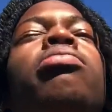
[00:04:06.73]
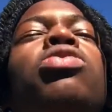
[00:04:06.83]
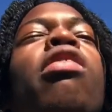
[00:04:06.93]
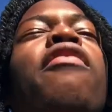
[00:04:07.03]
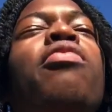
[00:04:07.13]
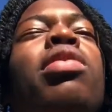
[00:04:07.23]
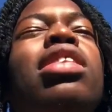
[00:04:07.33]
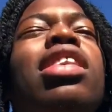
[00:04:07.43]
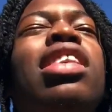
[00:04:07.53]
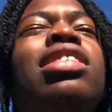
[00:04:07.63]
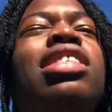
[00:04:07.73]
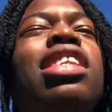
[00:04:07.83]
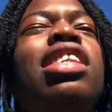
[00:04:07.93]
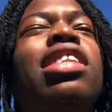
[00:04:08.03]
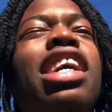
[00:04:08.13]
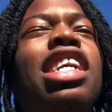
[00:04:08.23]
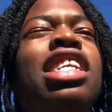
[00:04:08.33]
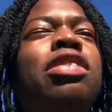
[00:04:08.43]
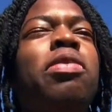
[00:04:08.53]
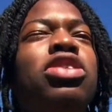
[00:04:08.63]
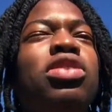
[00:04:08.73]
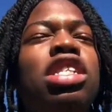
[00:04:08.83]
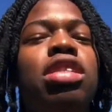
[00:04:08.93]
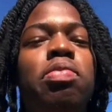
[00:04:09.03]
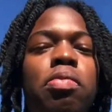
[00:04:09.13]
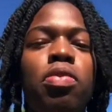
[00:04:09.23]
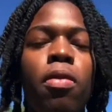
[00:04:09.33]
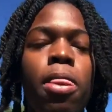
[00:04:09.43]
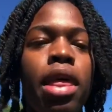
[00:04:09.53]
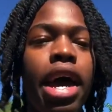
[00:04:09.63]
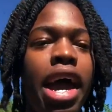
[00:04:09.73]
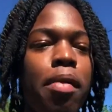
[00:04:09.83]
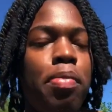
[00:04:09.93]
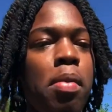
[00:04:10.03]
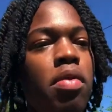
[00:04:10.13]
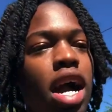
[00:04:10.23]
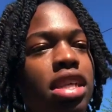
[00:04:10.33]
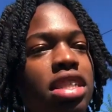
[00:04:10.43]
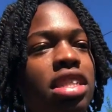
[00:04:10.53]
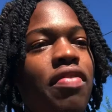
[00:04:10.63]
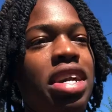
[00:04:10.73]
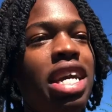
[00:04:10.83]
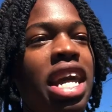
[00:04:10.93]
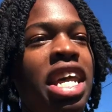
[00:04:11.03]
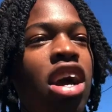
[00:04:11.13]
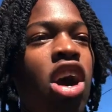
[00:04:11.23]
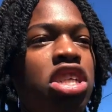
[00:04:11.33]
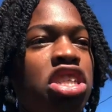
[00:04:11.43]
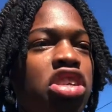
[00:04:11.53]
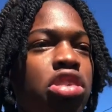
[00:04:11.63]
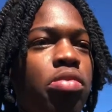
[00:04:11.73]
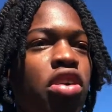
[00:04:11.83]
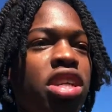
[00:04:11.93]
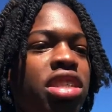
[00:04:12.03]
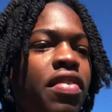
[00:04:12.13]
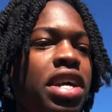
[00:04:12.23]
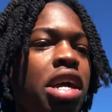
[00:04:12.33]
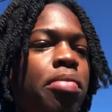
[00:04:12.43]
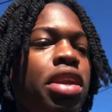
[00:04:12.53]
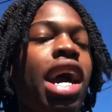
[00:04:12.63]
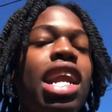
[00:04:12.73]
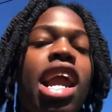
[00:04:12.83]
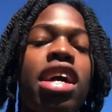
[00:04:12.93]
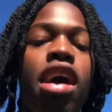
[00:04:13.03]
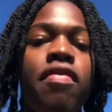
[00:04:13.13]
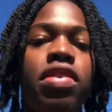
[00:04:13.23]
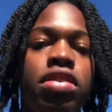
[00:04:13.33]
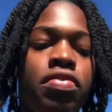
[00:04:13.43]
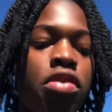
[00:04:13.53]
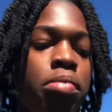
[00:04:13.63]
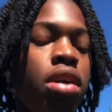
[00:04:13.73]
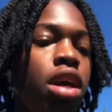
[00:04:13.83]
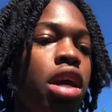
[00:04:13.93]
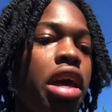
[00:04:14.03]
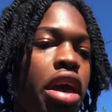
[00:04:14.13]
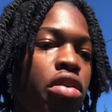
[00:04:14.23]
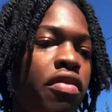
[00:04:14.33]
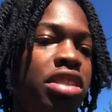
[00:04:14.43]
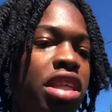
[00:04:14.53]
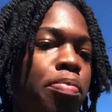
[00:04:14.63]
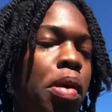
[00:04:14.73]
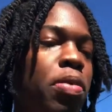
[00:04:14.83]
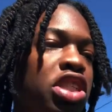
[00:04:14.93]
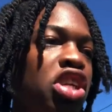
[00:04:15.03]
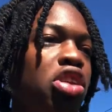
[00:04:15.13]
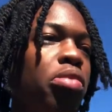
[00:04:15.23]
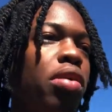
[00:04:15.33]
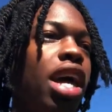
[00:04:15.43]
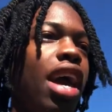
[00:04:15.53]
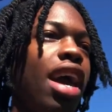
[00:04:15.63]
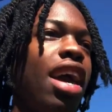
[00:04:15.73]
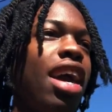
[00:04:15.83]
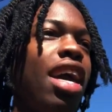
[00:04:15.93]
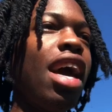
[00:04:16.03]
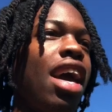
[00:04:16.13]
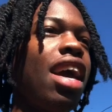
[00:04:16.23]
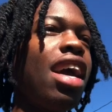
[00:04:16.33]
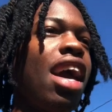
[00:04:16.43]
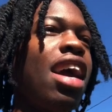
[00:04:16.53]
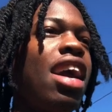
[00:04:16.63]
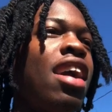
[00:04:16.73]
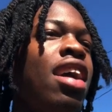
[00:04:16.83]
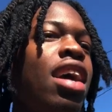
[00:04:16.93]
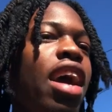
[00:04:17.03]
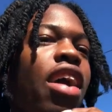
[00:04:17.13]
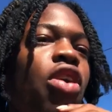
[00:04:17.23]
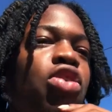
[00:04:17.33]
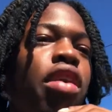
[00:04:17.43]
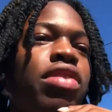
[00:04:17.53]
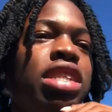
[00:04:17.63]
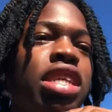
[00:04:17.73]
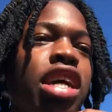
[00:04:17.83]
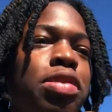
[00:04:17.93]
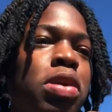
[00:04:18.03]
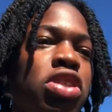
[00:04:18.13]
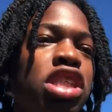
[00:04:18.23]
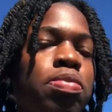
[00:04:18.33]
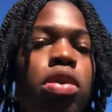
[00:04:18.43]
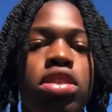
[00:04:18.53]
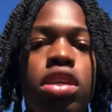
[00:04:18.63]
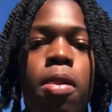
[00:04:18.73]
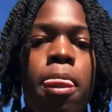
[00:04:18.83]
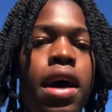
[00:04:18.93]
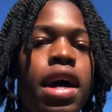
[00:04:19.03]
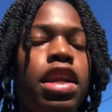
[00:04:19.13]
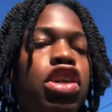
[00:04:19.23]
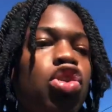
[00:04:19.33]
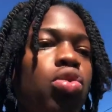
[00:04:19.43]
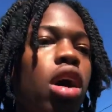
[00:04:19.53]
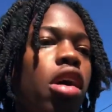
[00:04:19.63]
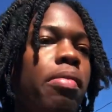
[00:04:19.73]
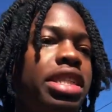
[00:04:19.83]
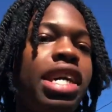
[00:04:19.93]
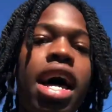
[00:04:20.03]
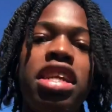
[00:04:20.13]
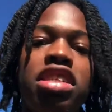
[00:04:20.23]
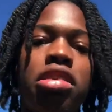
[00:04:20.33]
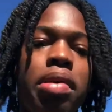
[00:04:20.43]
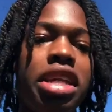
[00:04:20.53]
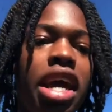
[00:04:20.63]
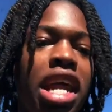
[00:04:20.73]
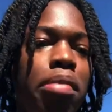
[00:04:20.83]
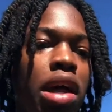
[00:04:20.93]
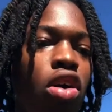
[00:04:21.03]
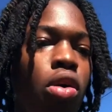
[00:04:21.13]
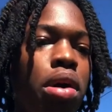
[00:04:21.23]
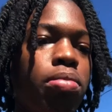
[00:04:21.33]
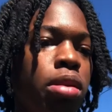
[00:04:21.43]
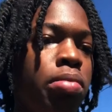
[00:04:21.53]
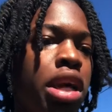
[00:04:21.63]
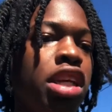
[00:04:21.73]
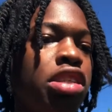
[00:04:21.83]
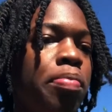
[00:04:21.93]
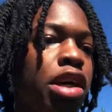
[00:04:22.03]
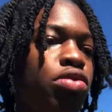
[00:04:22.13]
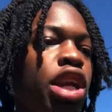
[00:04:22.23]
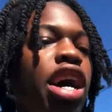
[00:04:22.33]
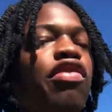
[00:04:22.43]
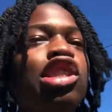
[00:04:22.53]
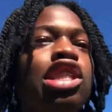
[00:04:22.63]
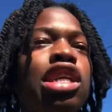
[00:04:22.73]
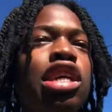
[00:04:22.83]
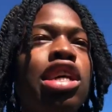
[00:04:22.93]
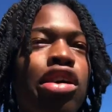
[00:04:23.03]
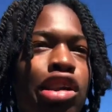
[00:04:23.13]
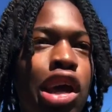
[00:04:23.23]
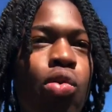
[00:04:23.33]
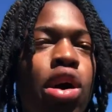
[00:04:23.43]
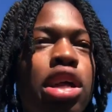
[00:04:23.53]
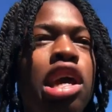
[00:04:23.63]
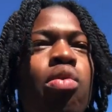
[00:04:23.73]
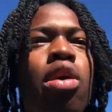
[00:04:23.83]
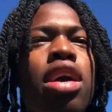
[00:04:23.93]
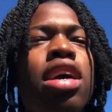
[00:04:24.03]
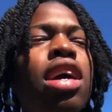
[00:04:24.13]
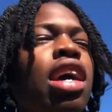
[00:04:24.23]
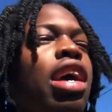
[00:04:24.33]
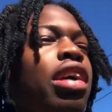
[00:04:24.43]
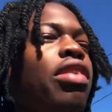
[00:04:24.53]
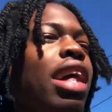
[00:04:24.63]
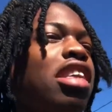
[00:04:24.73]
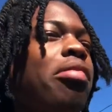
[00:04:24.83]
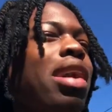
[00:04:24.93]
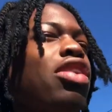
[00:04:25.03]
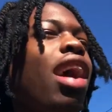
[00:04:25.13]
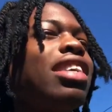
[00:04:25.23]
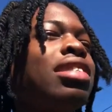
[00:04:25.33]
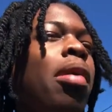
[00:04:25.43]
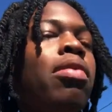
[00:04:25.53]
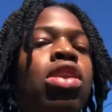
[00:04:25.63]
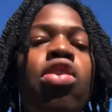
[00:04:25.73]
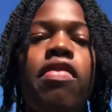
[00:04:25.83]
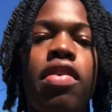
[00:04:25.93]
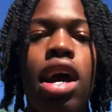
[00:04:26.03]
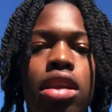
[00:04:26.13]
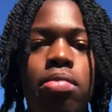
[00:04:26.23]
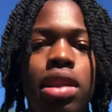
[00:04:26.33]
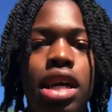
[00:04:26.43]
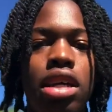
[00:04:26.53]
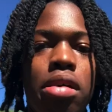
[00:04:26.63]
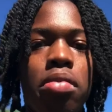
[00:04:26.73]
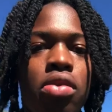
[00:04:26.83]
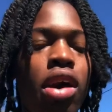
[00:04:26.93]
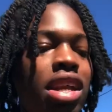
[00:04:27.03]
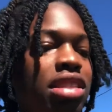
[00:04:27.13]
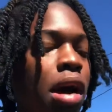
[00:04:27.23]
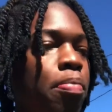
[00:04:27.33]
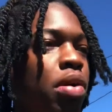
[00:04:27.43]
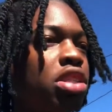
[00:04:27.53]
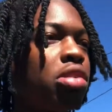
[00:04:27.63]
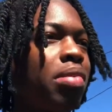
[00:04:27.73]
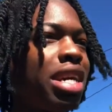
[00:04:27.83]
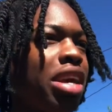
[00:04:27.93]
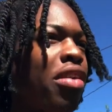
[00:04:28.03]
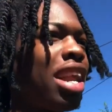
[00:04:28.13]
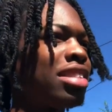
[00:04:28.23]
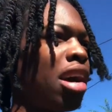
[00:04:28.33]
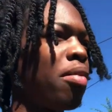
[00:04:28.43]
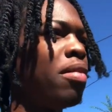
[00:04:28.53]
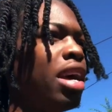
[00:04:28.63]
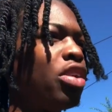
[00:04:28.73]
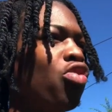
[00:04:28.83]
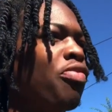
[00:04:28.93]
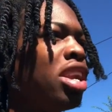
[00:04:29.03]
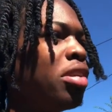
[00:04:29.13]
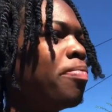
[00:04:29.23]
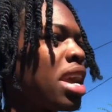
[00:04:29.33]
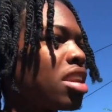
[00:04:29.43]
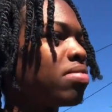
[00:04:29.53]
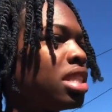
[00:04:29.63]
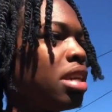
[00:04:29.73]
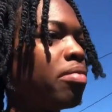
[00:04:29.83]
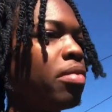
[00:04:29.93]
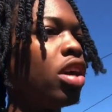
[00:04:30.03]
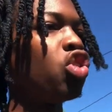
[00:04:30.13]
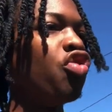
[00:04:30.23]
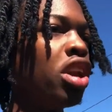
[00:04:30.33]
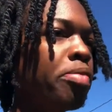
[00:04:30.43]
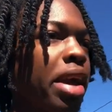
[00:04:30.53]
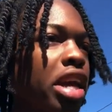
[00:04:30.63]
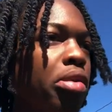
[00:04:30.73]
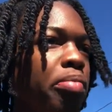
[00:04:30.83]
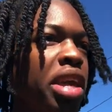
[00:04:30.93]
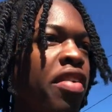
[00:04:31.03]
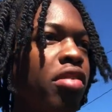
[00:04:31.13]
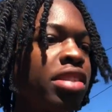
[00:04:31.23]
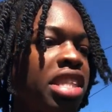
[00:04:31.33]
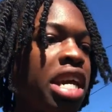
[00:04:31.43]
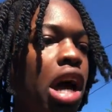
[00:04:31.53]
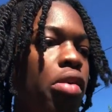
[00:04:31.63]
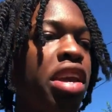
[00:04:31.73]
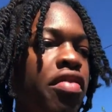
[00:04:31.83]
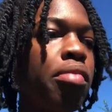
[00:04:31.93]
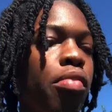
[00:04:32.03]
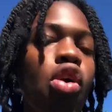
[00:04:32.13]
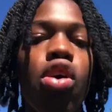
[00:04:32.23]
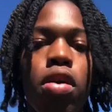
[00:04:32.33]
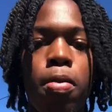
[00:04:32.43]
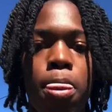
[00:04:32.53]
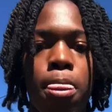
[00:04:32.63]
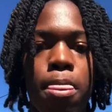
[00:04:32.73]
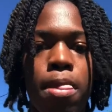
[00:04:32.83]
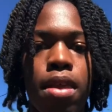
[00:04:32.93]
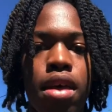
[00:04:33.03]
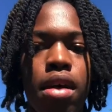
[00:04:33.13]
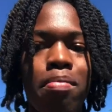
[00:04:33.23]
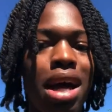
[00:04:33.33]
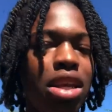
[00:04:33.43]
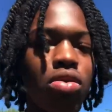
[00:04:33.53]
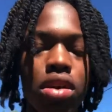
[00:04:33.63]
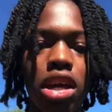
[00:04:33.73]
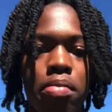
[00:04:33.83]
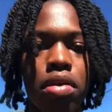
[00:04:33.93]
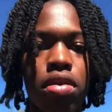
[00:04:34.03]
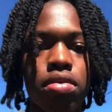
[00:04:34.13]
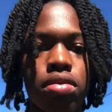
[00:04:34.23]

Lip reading: So you ever went and seen like any special needs people at pep rallies and stuff like that, and they all cheering them on and stuff like that, bro? They got a lot of confidence, you feel me? And you ever seen people cheering them on like, hey, hey, hey? Or you ever seen a special needs person do a challenge or something like that, and they be like, oh, man, this is the best one I ever seen. They won. You gotta think about it. You gotta stop glorifying them like that, bro. You gotta stop pushing them like that. You gotta stop. You really making them even stand out even more by doing that, bro.